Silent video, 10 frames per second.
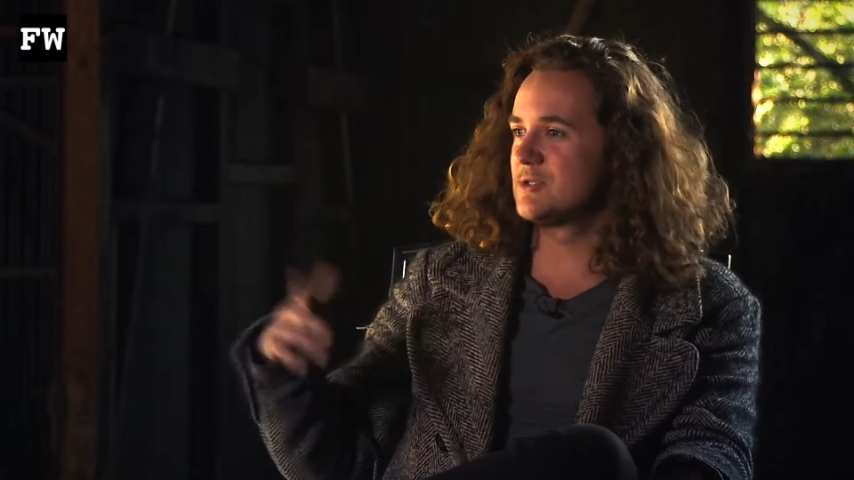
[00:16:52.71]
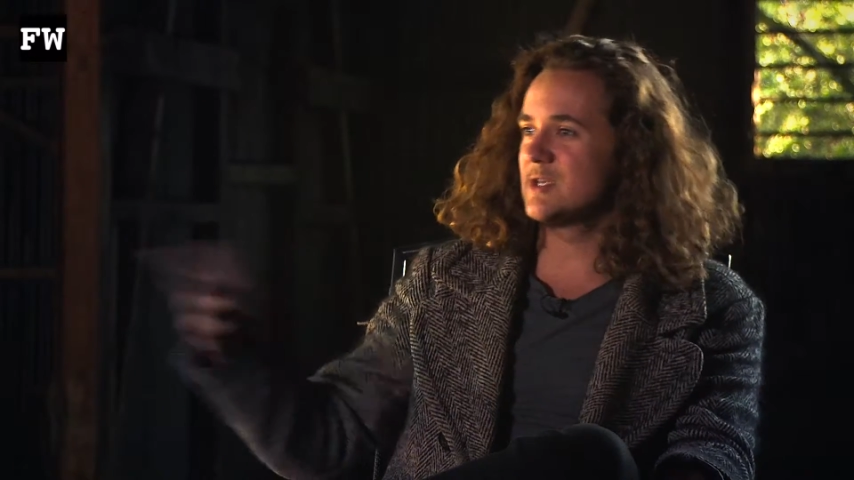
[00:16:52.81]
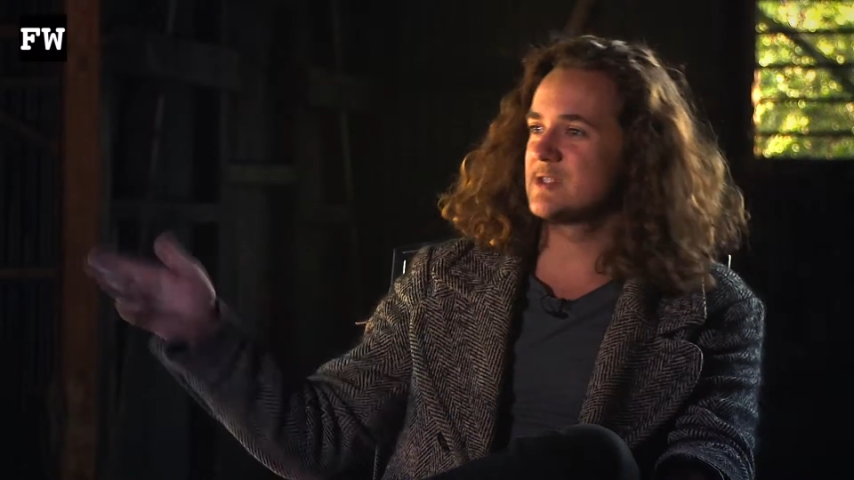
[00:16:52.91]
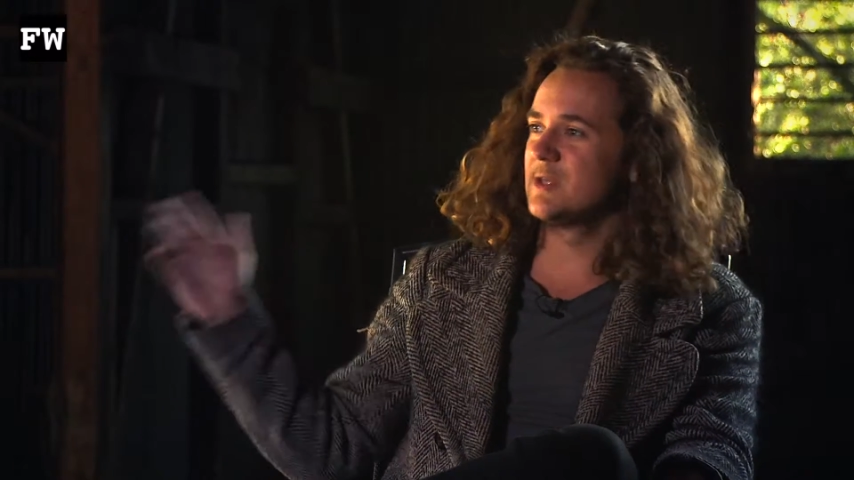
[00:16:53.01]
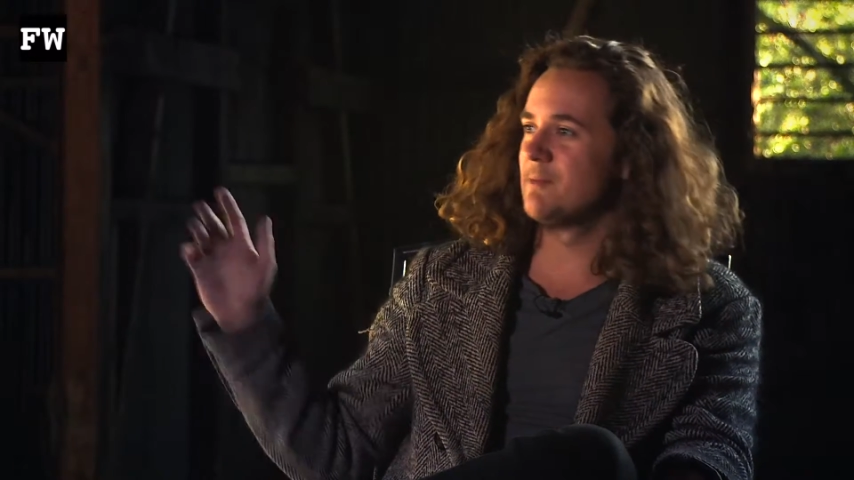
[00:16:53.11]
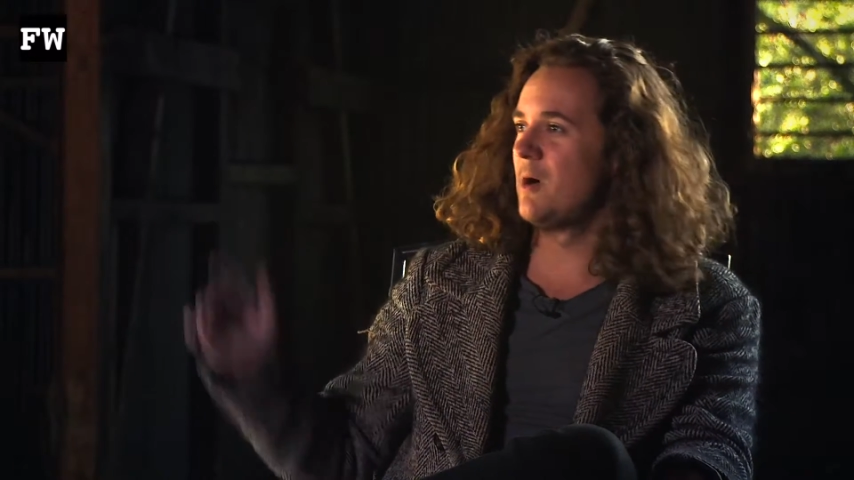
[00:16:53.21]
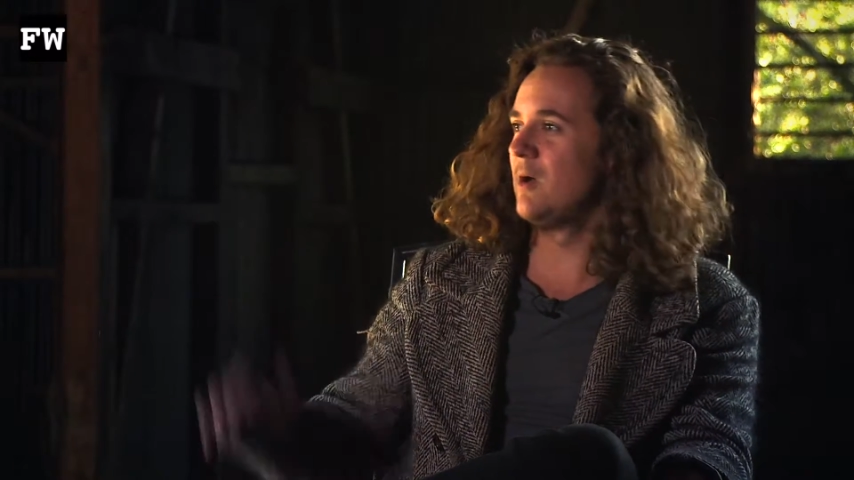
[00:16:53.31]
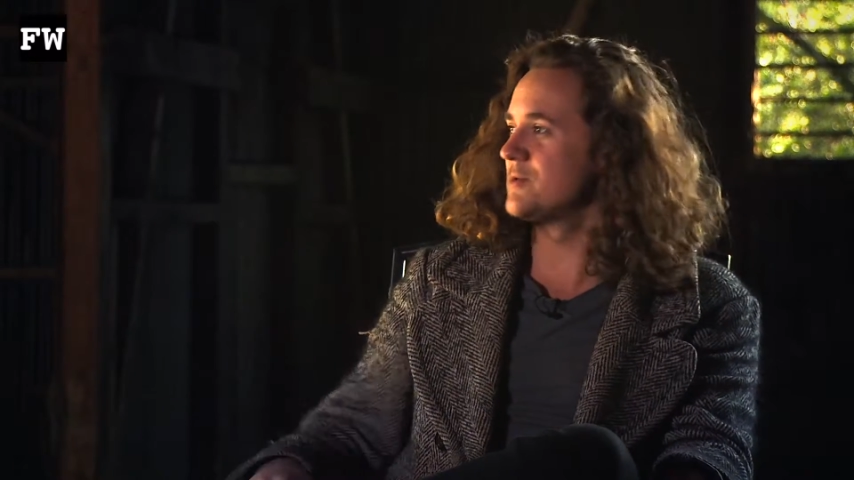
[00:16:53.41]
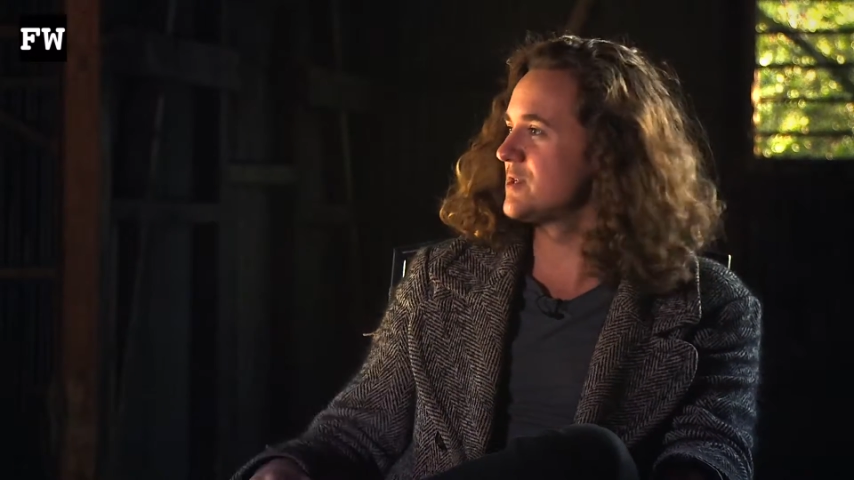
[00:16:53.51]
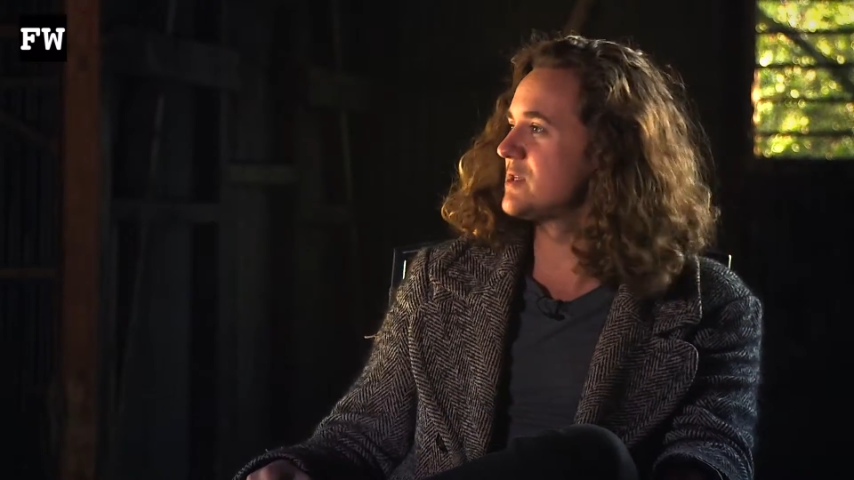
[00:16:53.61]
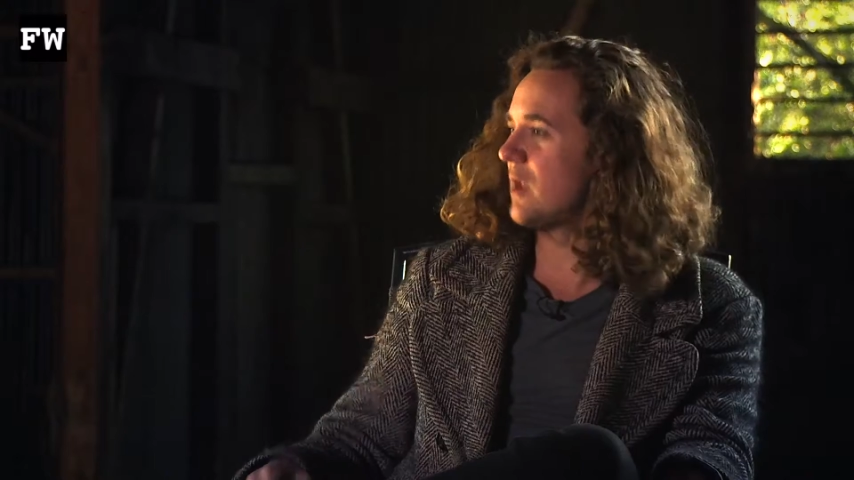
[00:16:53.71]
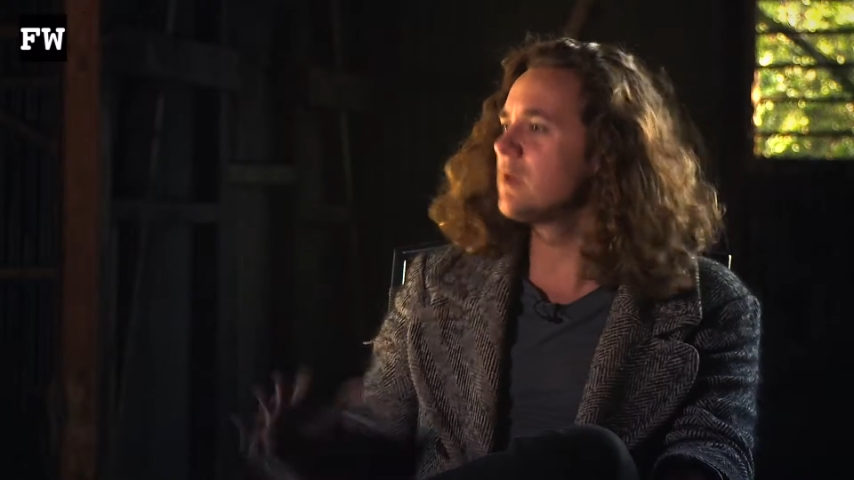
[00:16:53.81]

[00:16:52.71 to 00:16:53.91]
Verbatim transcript: Jesse and Miles, I said,